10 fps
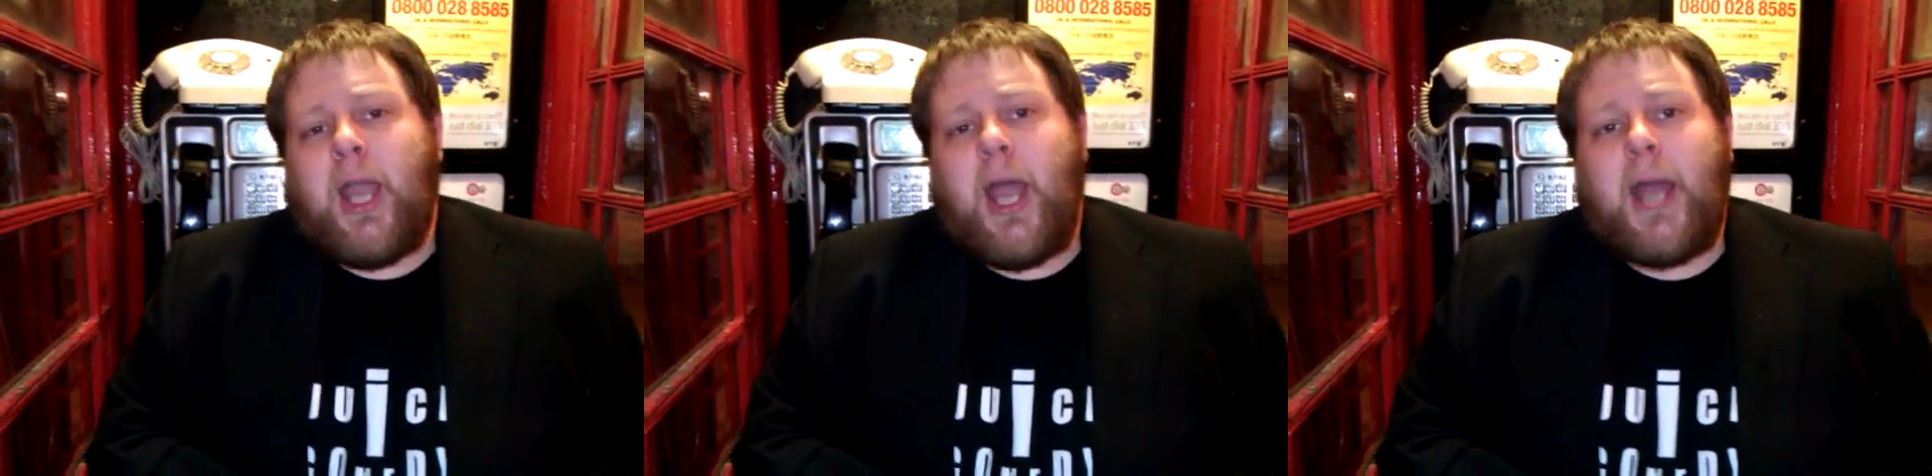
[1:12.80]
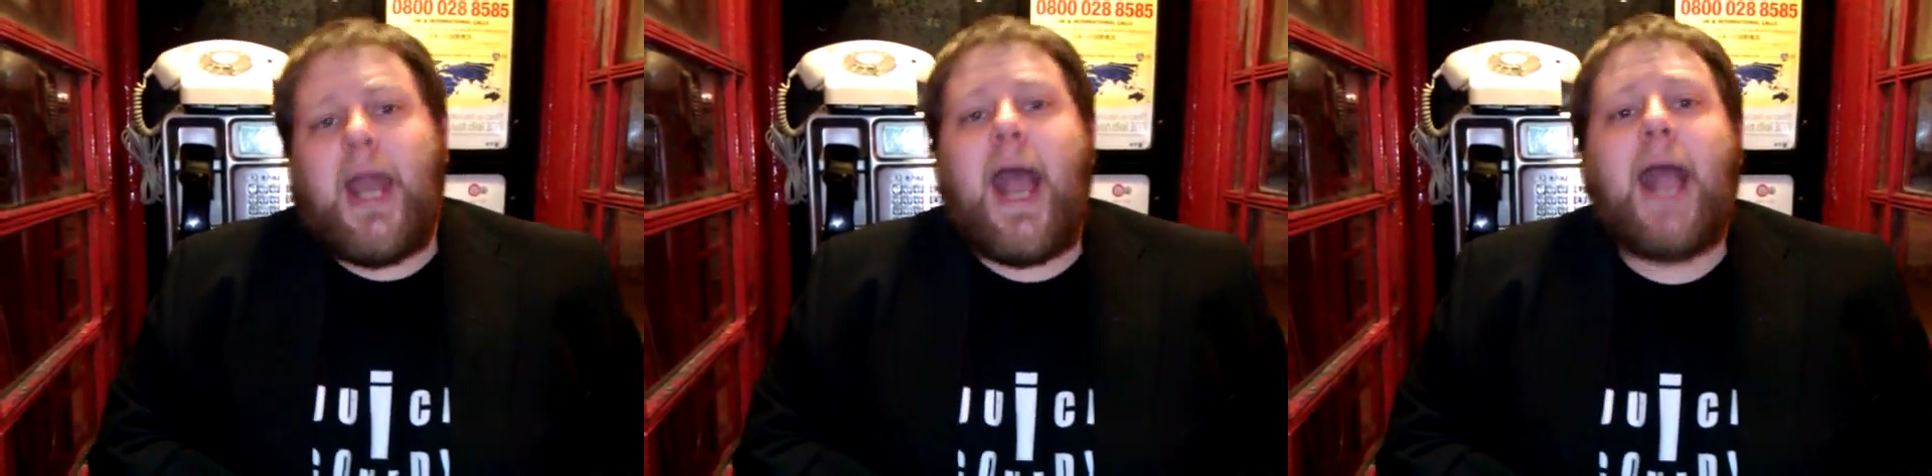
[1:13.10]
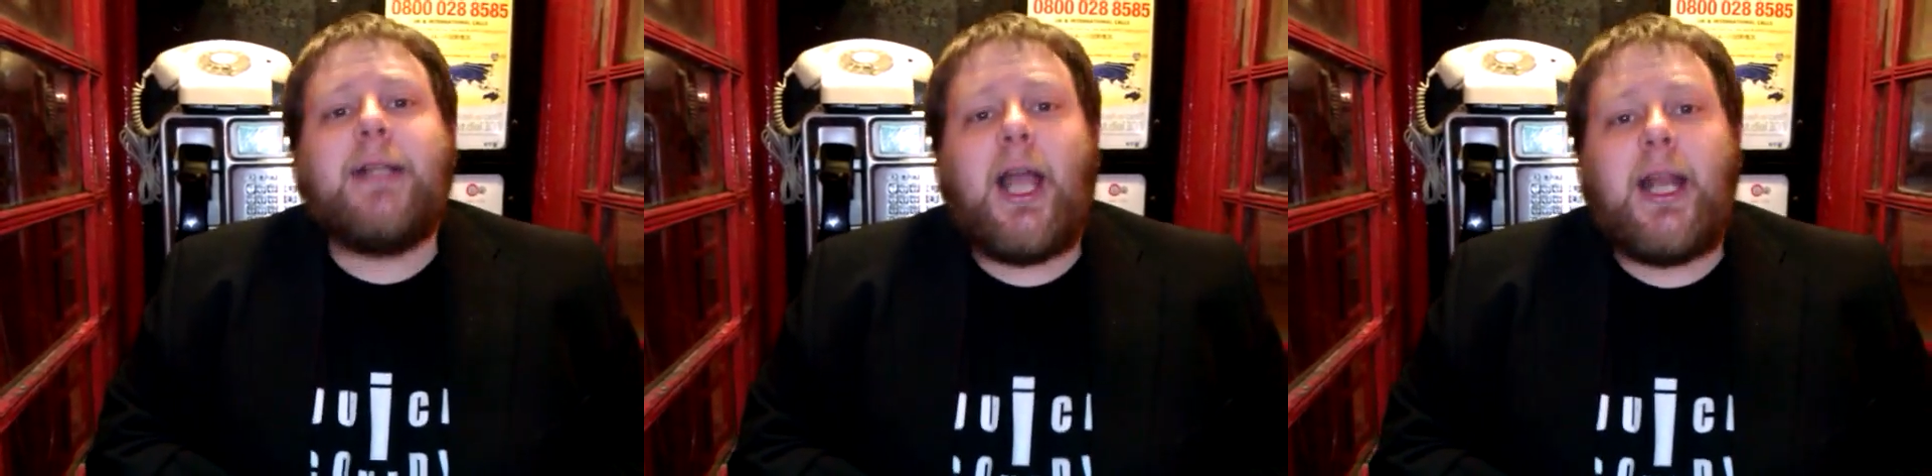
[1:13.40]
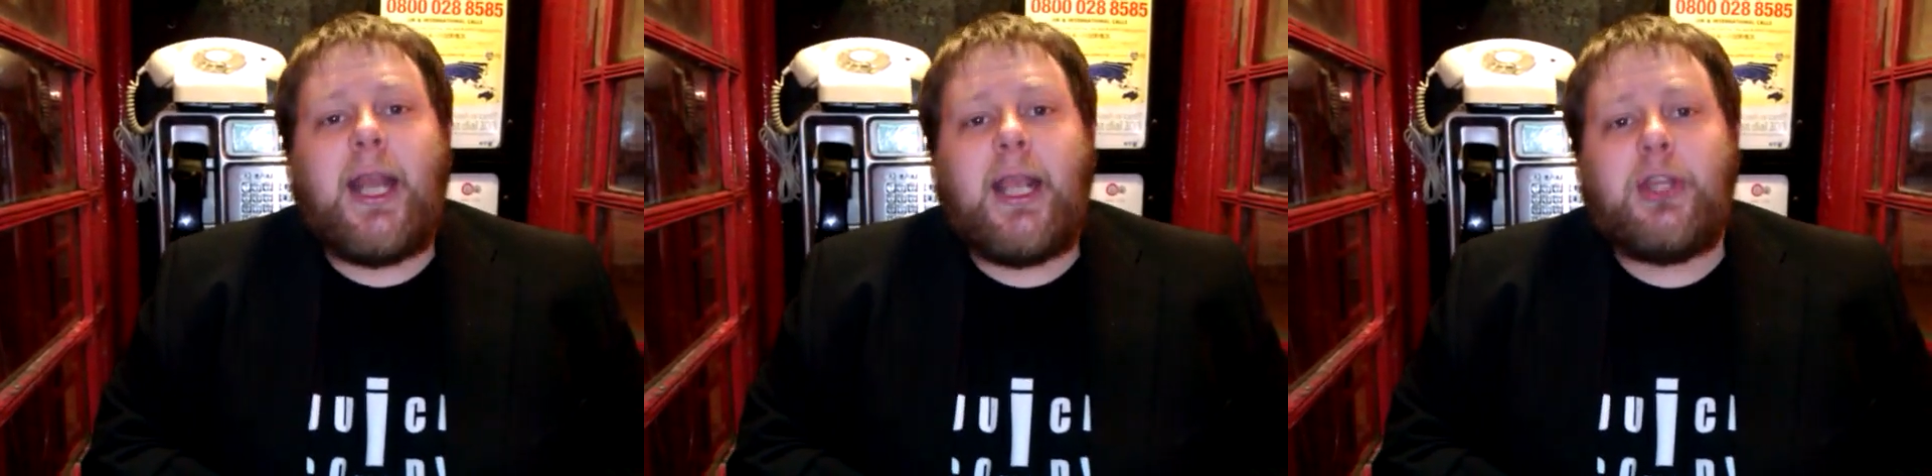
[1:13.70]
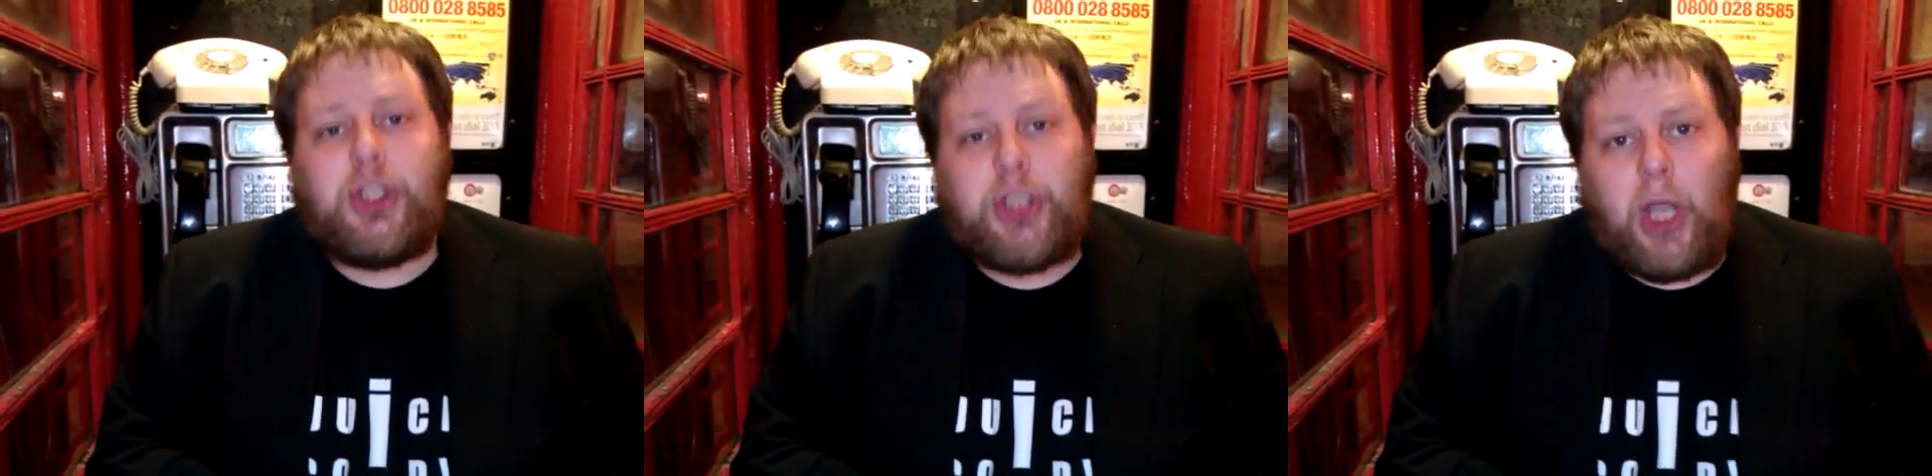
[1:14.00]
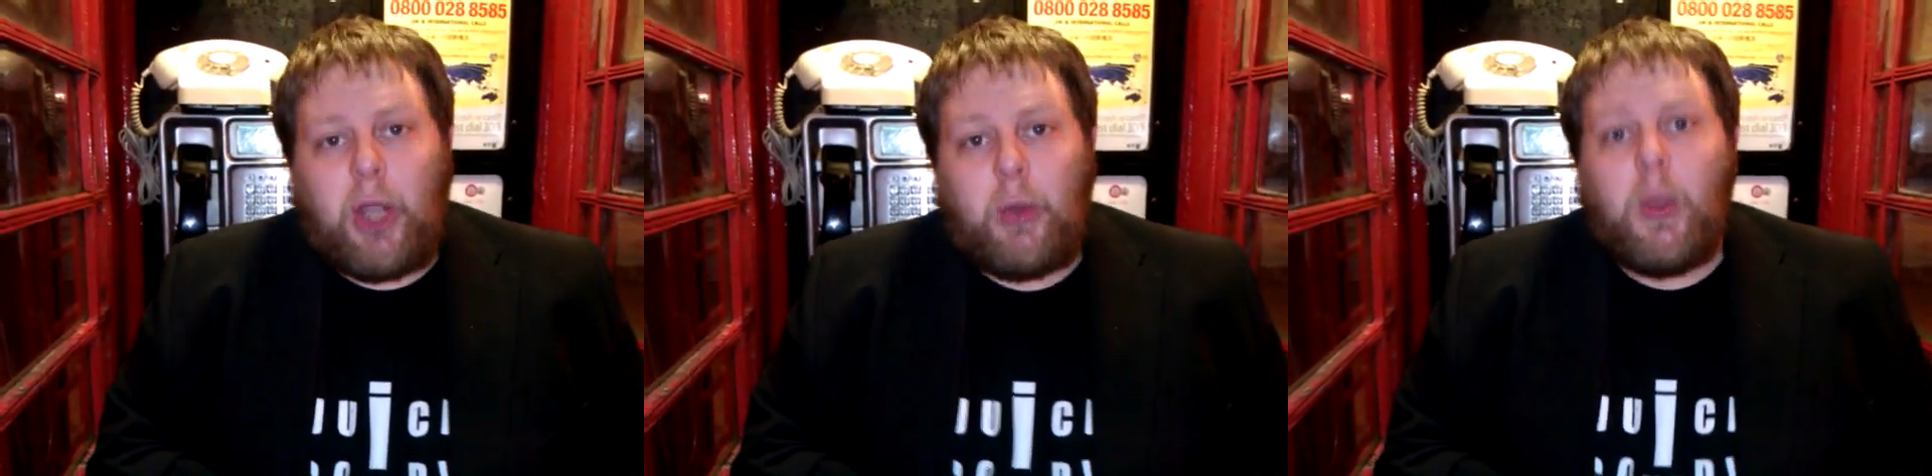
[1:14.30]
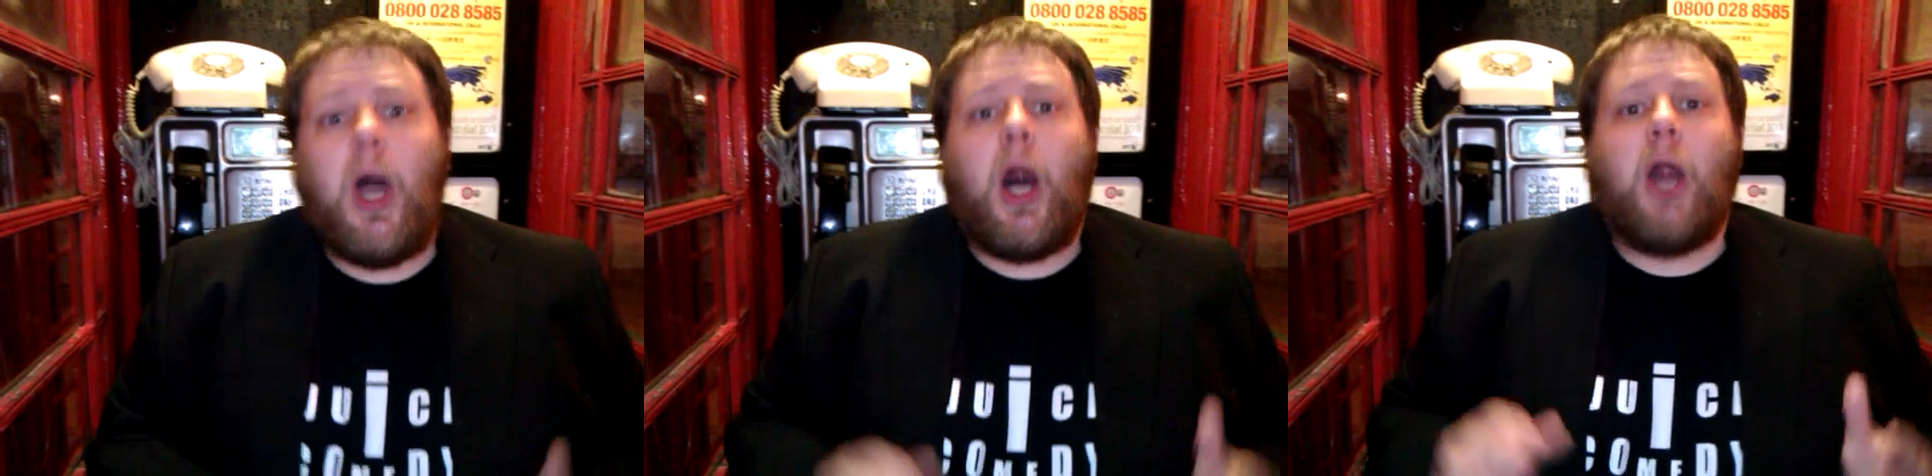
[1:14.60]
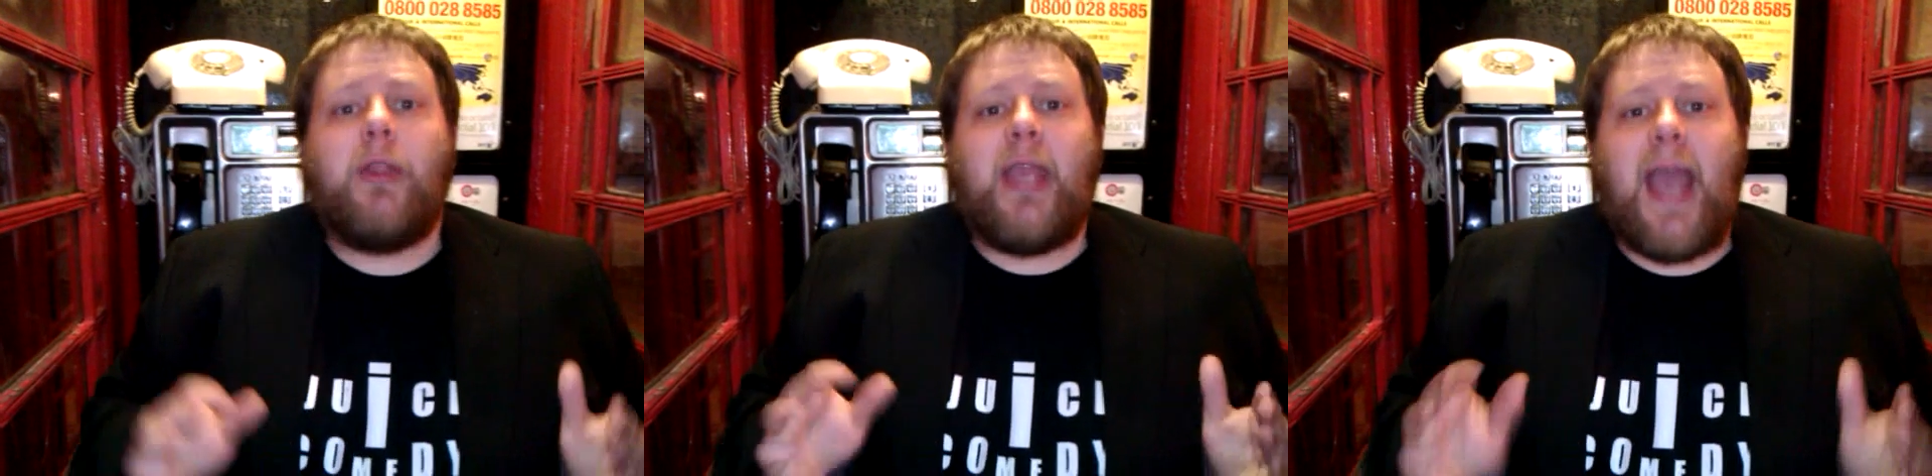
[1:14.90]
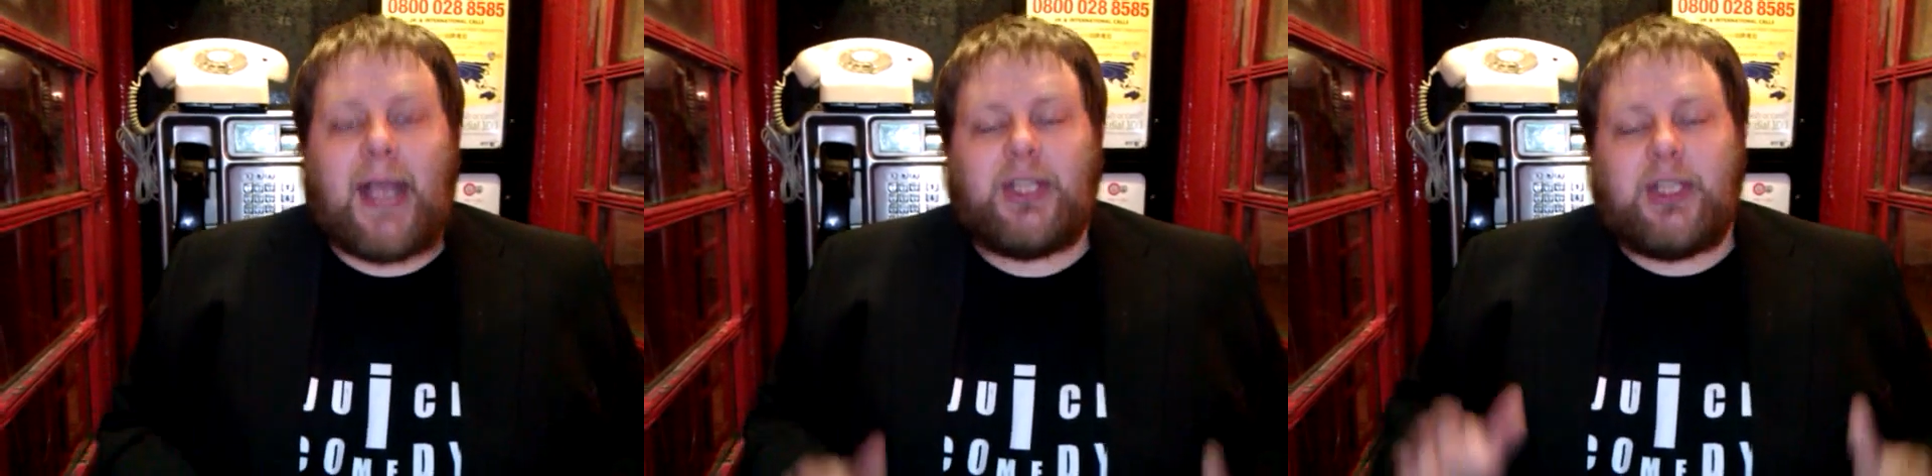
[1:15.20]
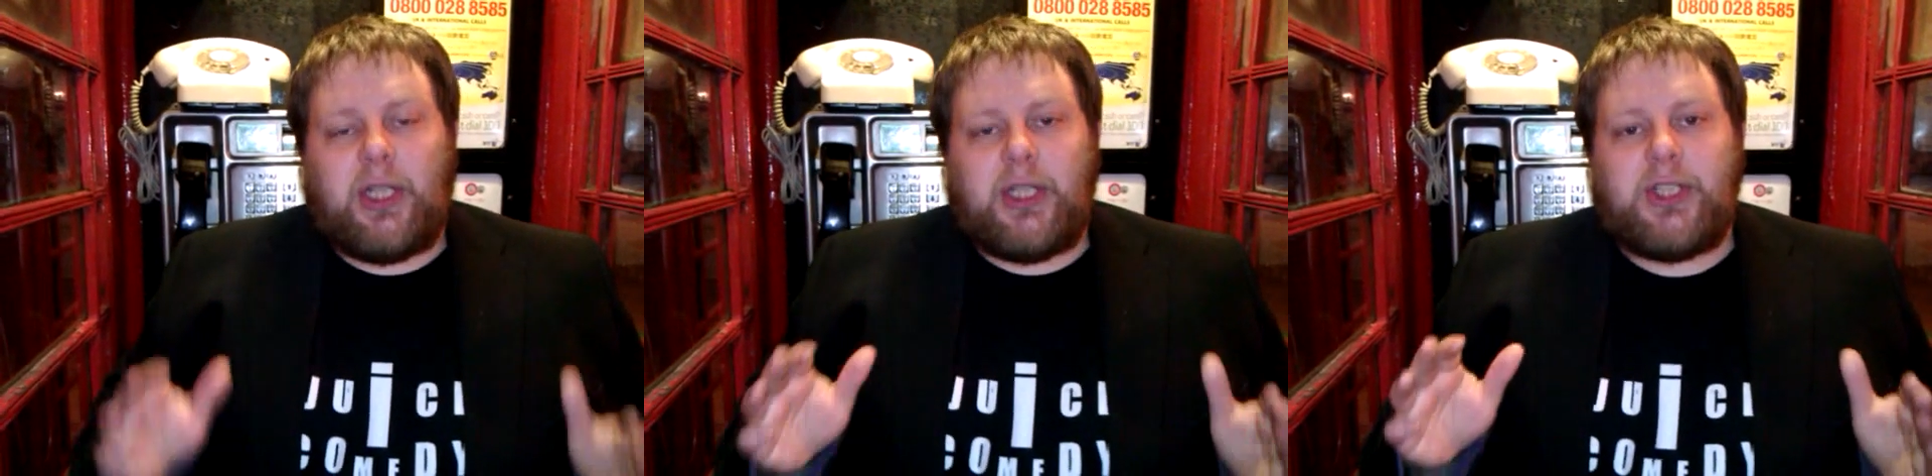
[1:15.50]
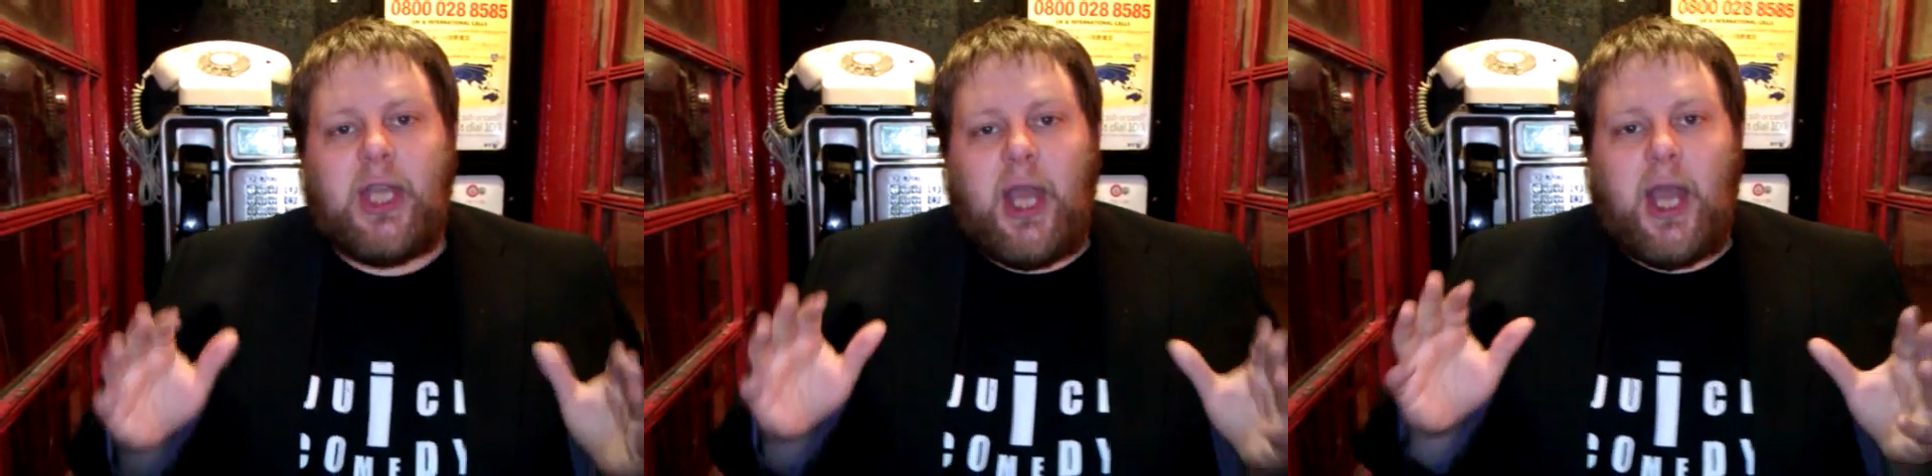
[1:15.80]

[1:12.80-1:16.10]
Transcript: And headlining the show are the excellent,